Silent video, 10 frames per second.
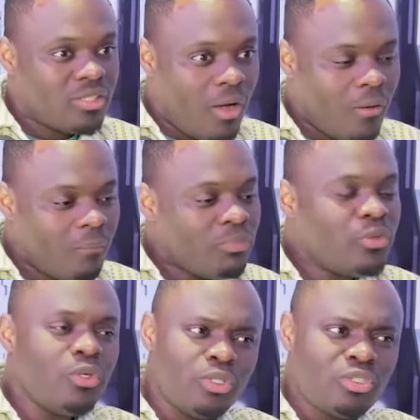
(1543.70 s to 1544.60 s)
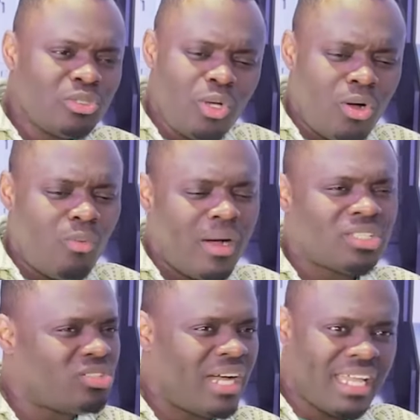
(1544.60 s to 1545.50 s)
So you should know what
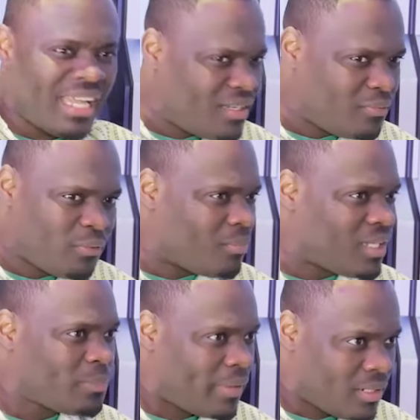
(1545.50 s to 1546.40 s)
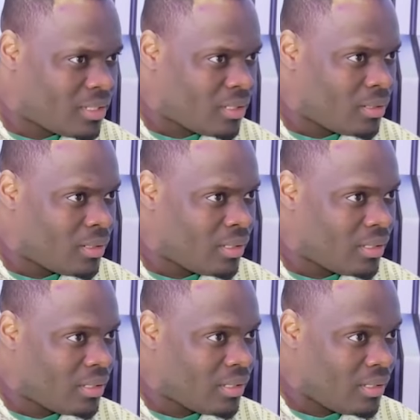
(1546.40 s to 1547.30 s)
you are getting from this person.
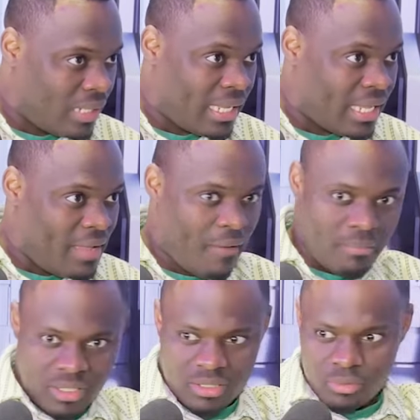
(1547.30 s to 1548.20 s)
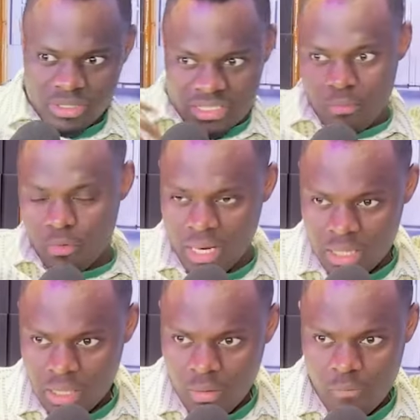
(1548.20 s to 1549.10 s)
Like, if I'm relationship with
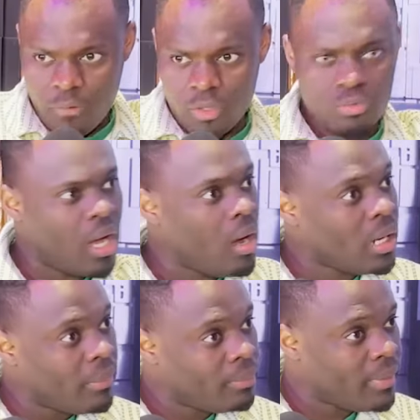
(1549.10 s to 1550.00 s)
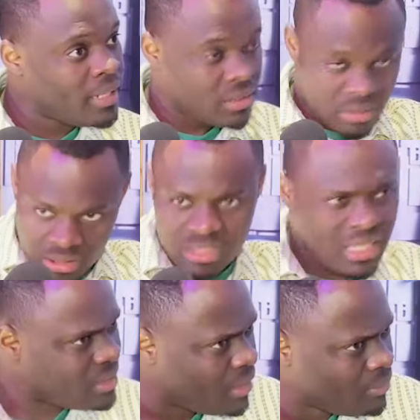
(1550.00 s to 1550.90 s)
someone, of course, we are all compromising. She's
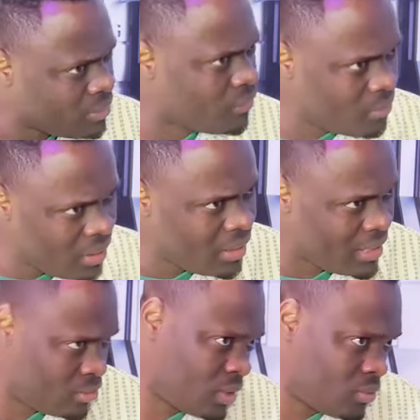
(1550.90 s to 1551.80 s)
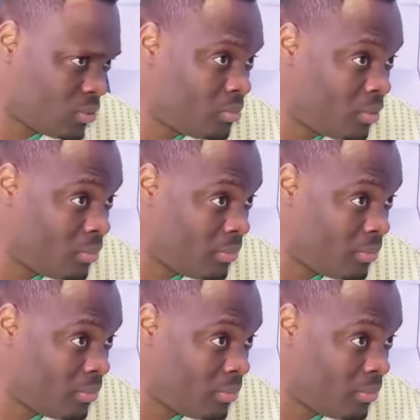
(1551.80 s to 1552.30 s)
getting something from me. That's why she wants to be with